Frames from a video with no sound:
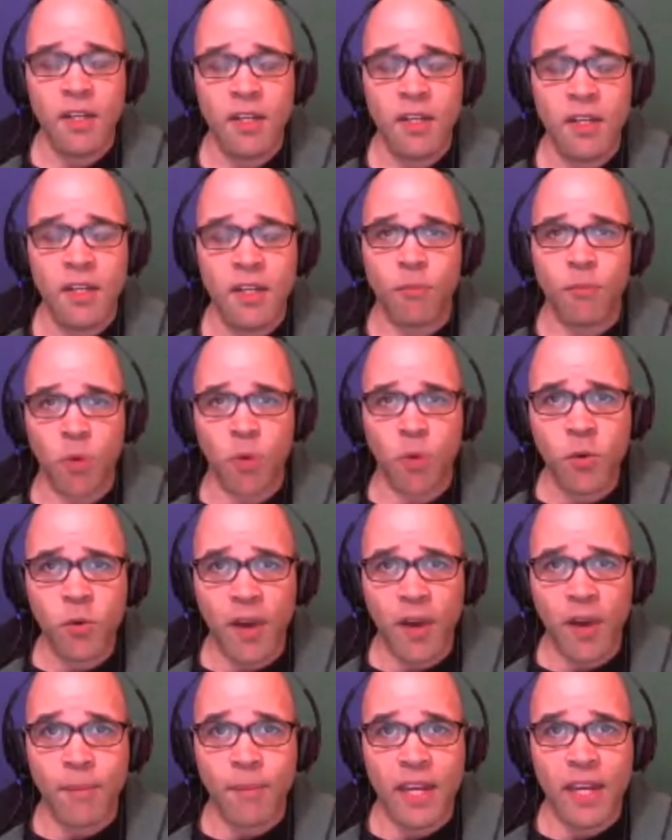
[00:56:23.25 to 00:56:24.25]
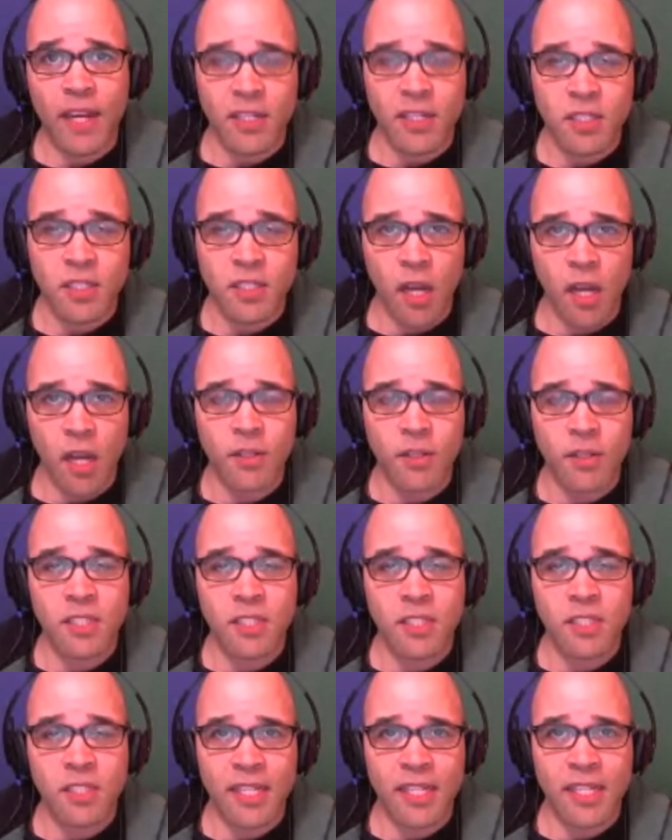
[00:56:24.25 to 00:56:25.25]
of programming and just
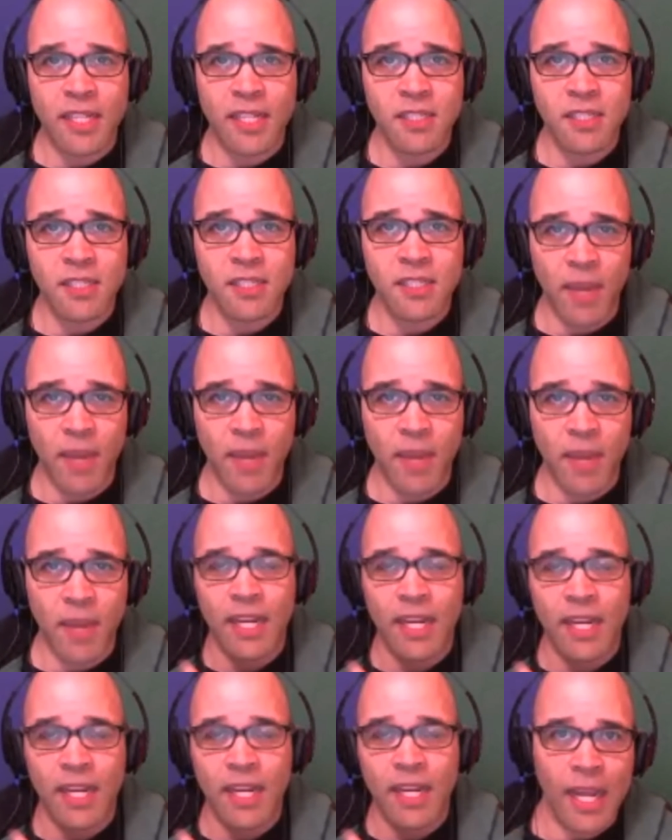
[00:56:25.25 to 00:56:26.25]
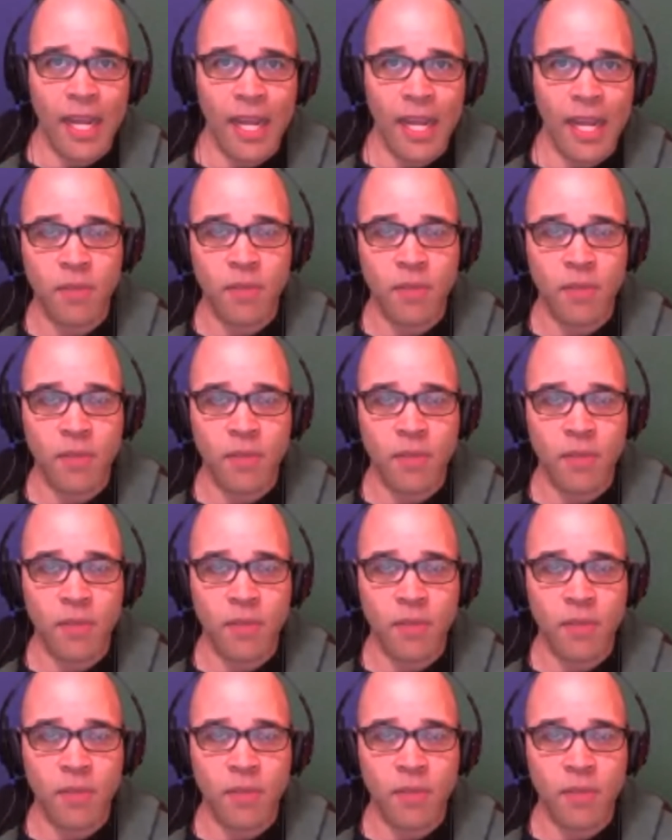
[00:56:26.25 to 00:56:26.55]
understanding a system in a game.